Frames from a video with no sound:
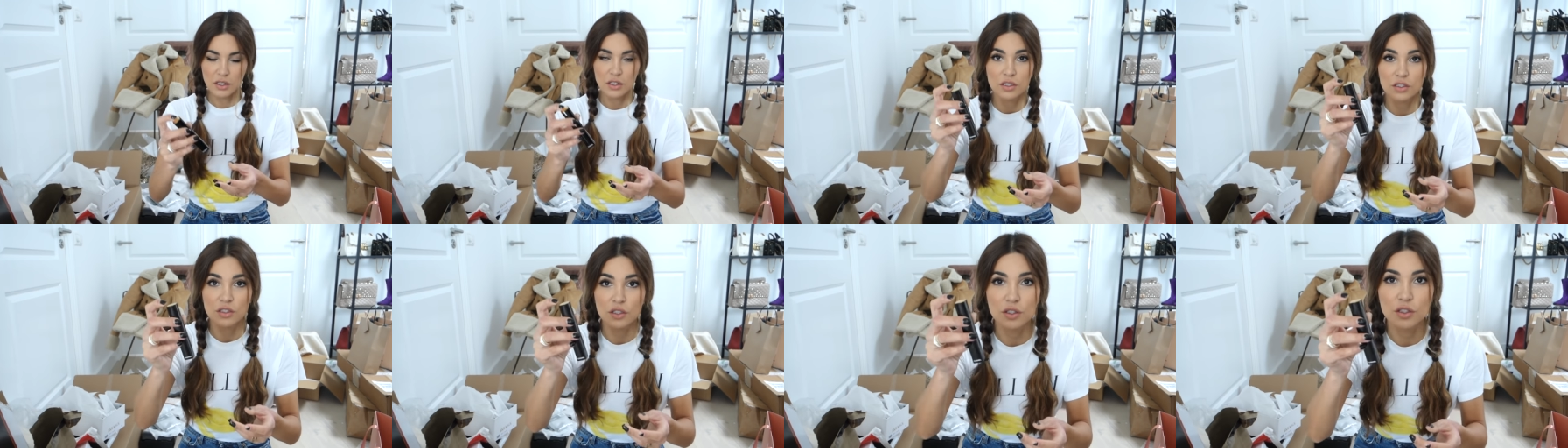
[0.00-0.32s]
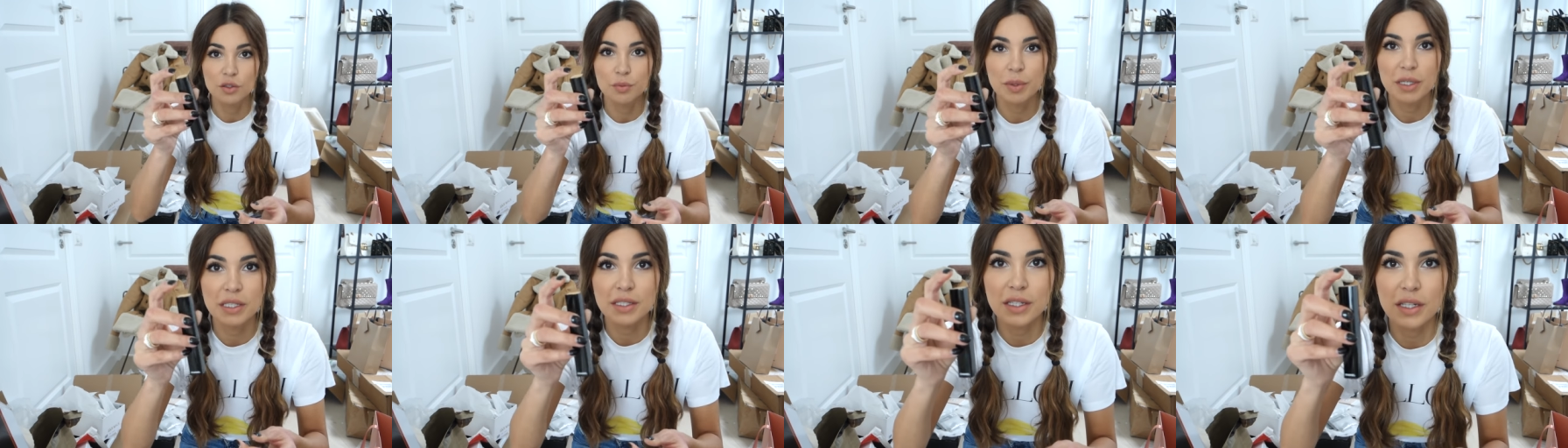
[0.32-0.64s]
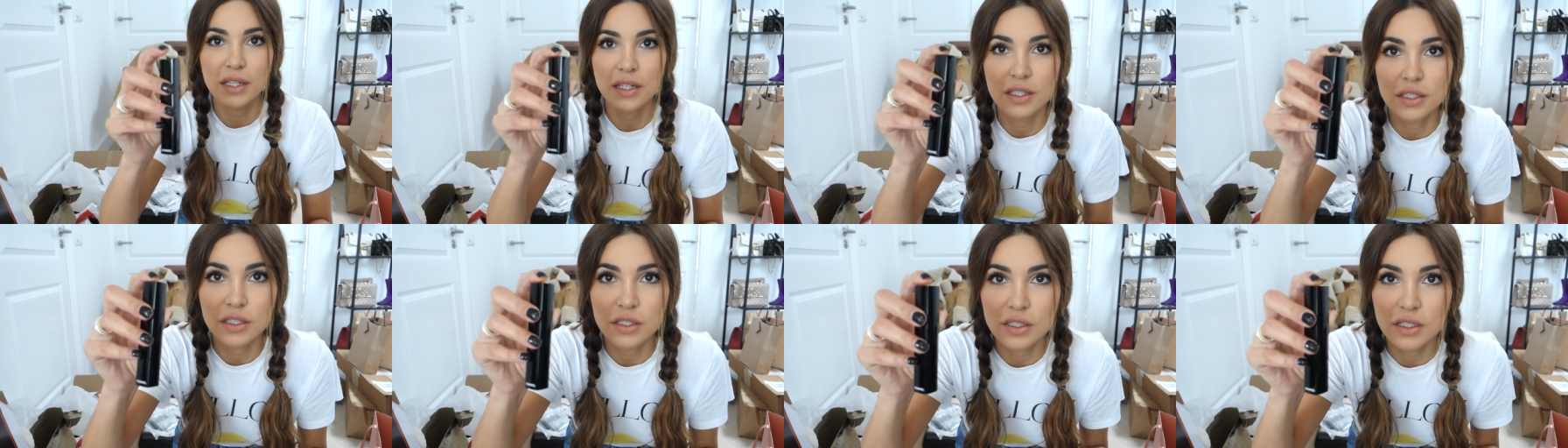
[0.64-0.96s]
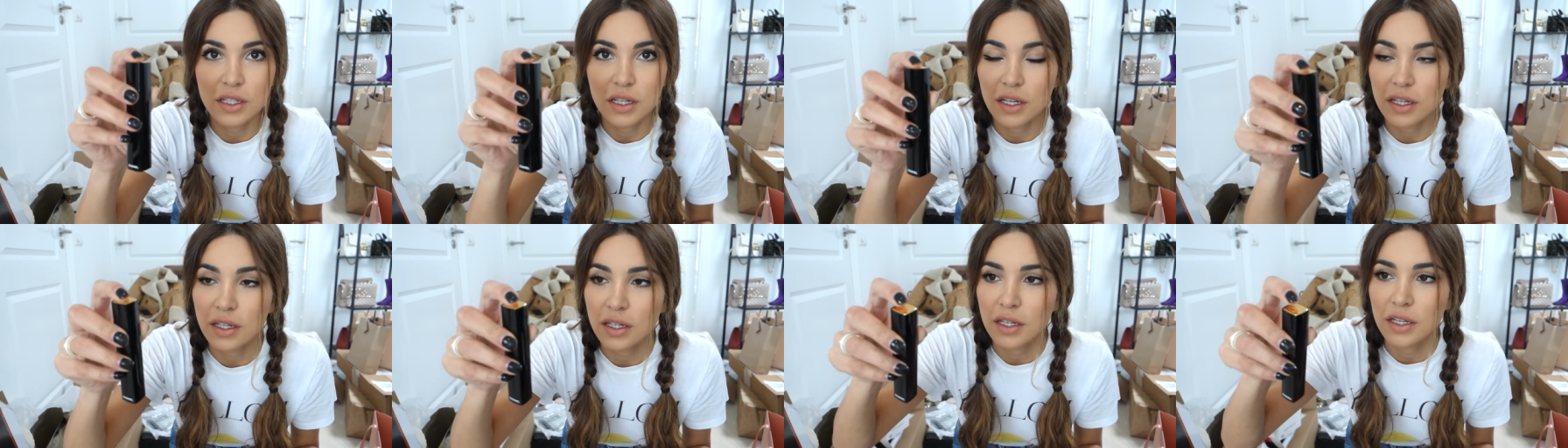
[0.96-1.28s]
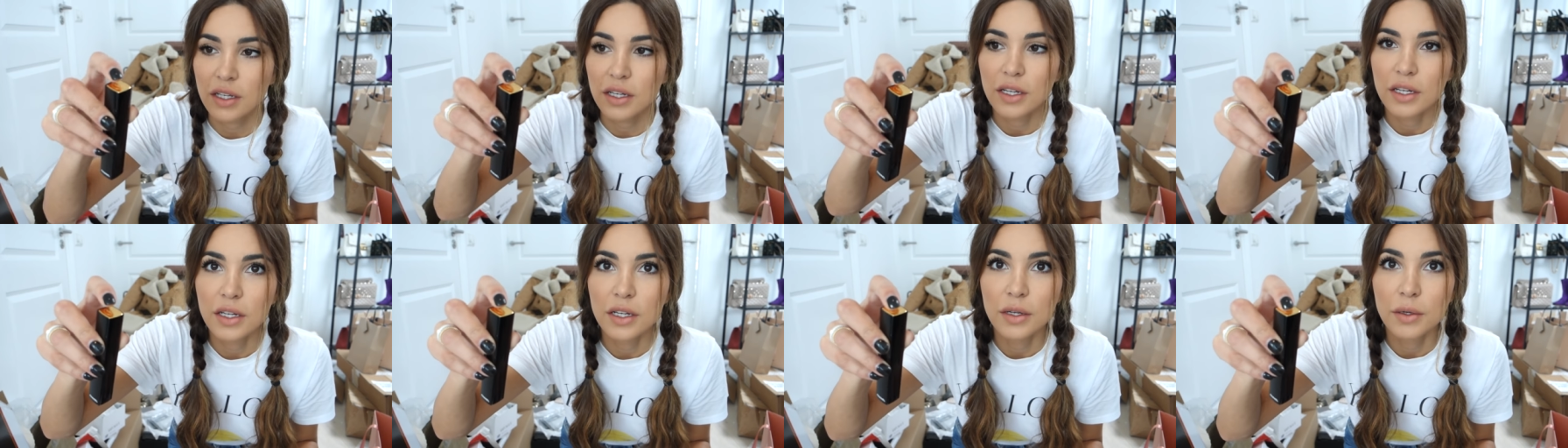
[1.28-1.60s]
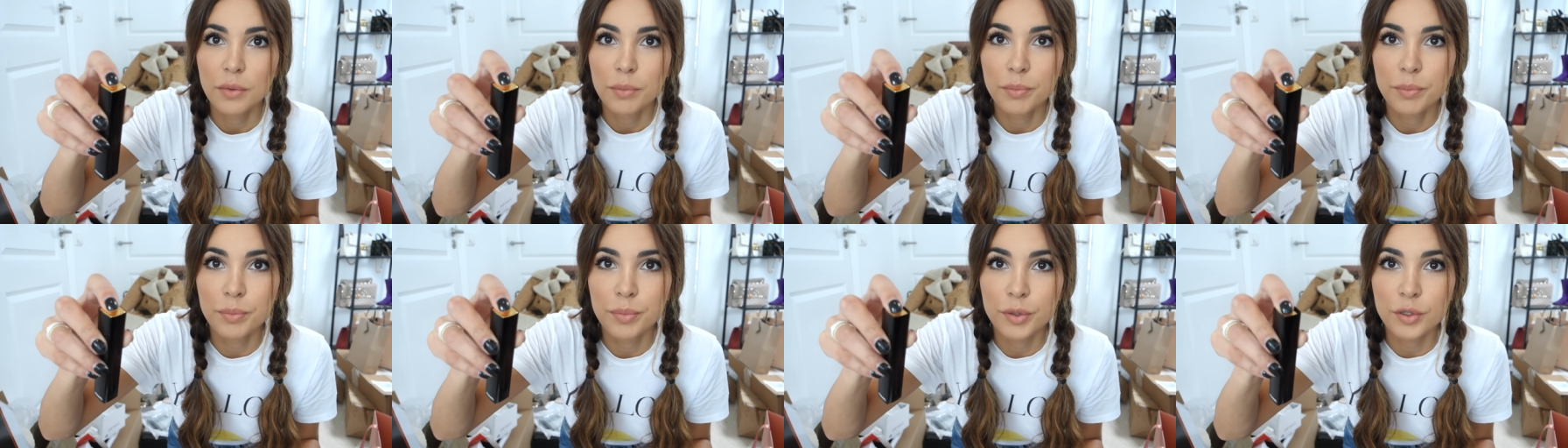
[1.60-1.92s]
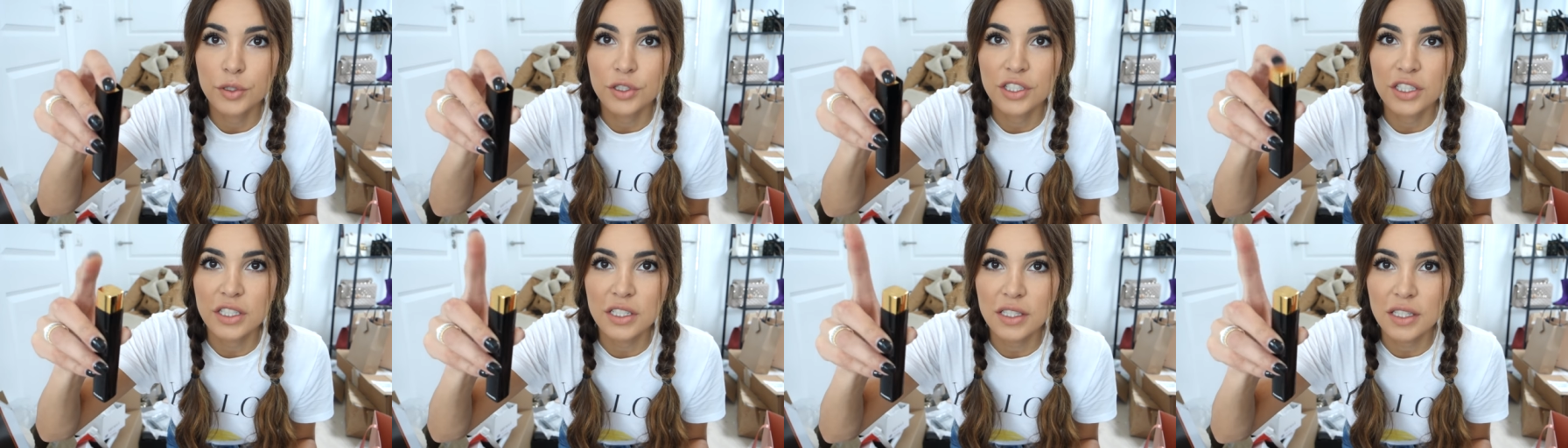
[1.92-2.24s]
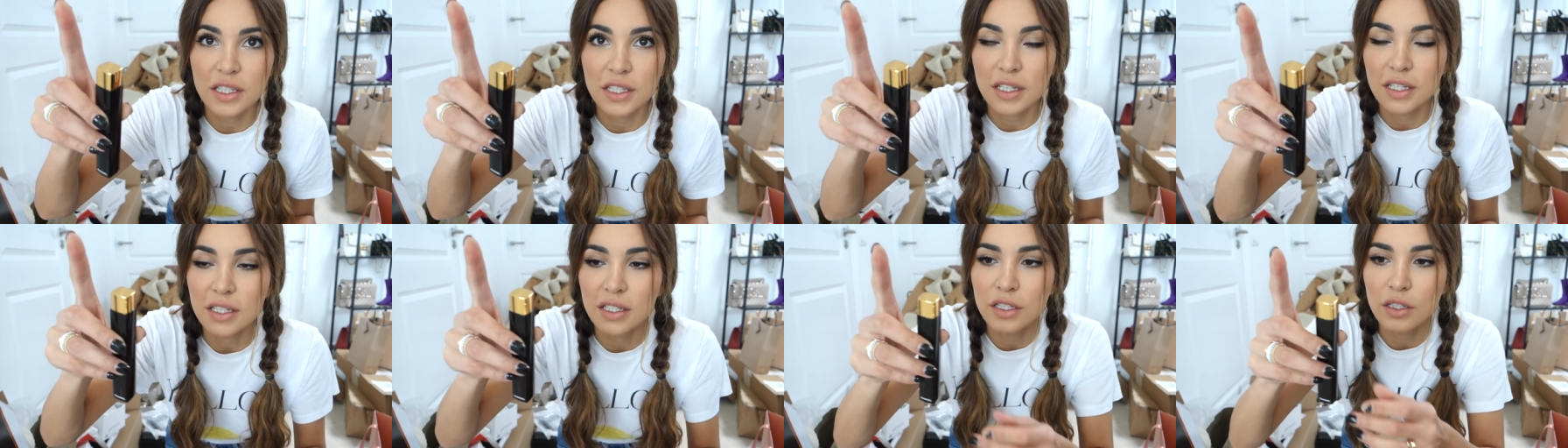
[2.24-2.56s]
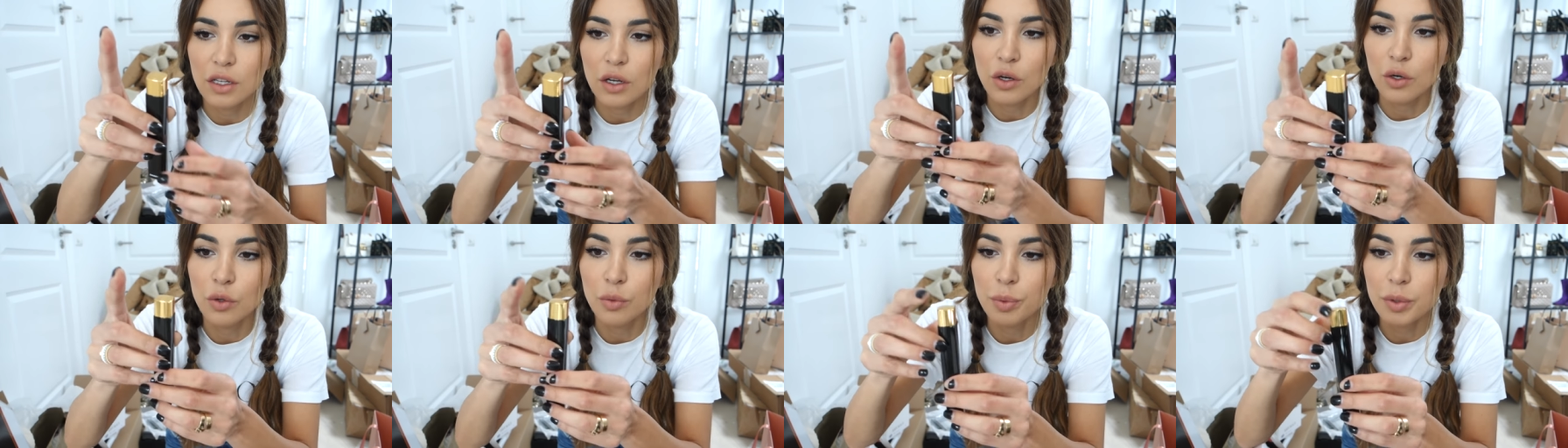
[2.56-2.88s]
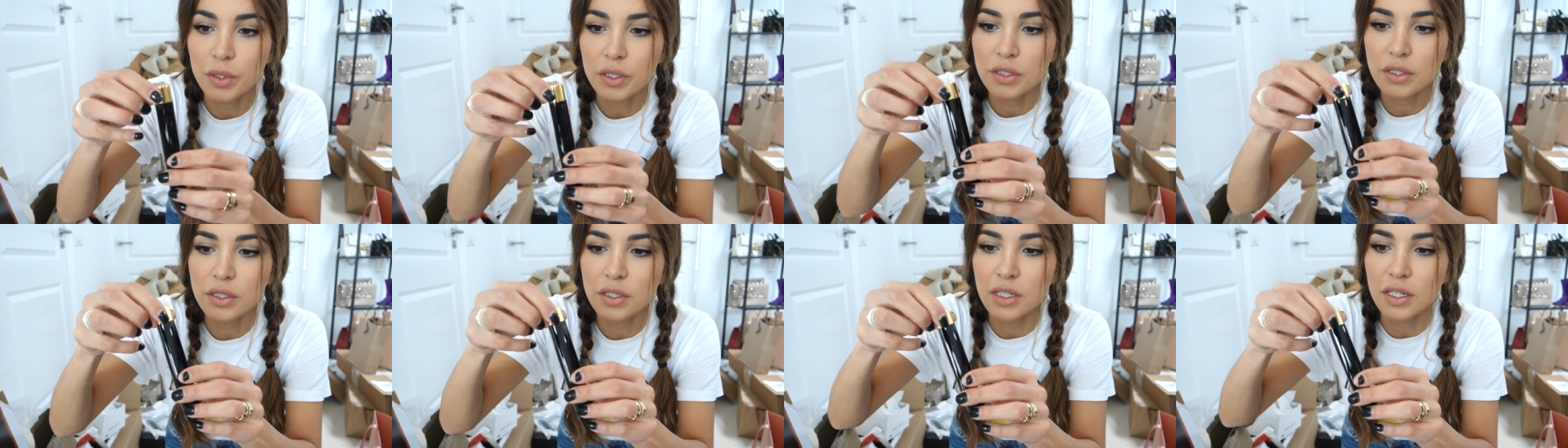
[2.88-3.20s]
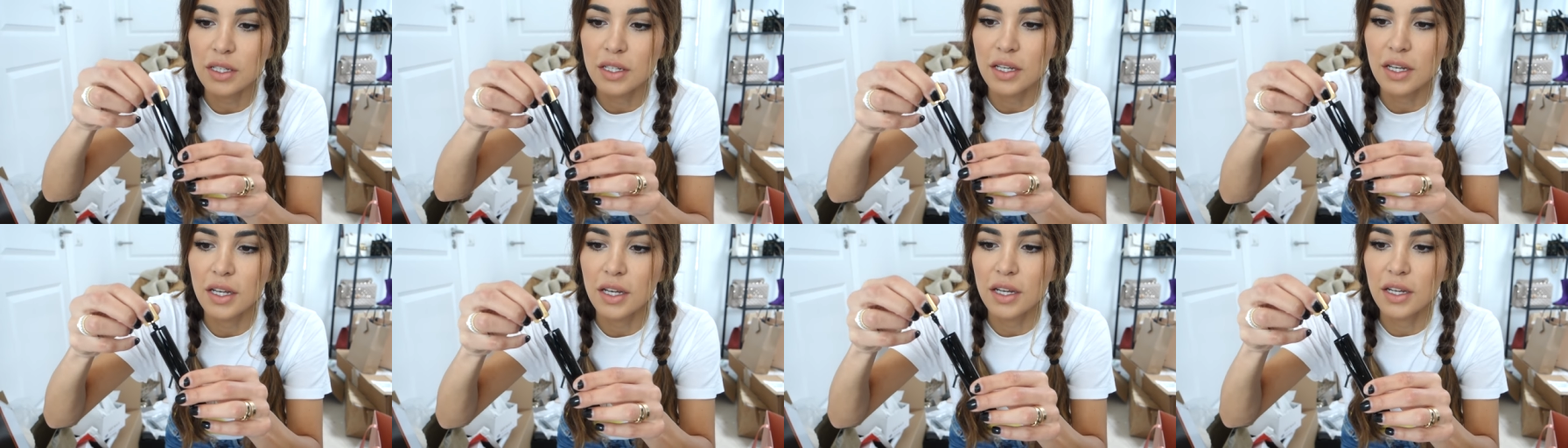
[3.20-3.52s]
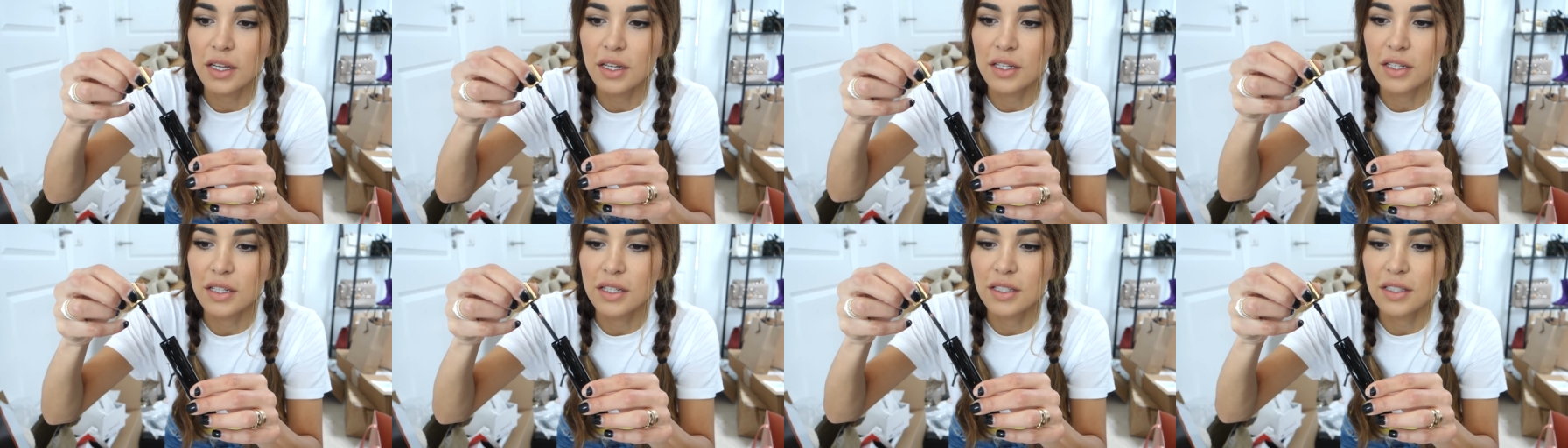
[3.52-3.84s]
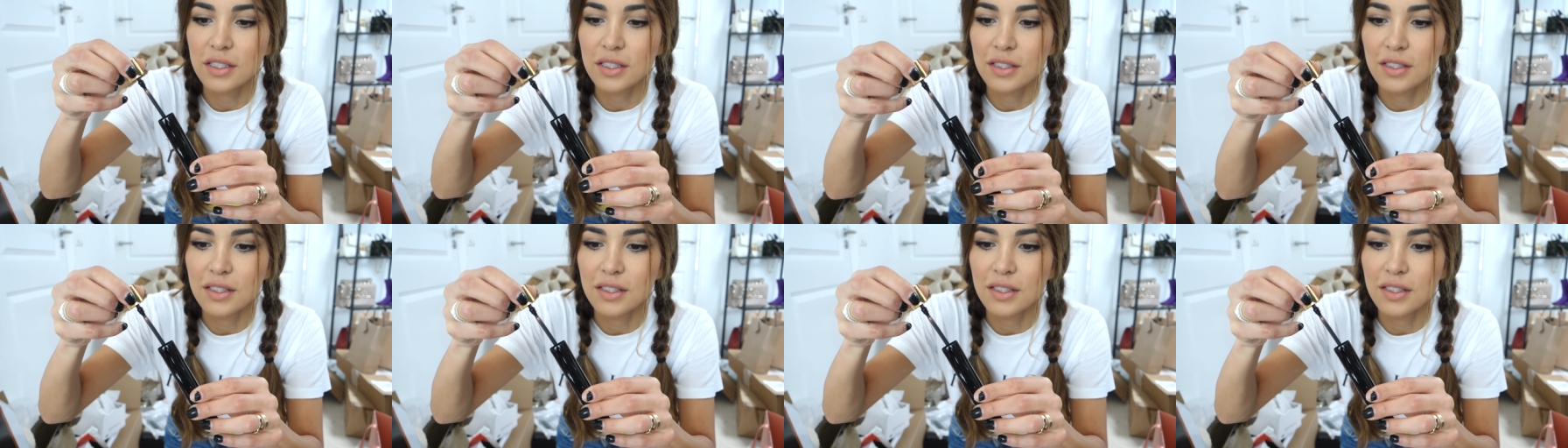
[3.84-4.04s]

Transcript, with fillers: So you basically just like push it and then it opens and then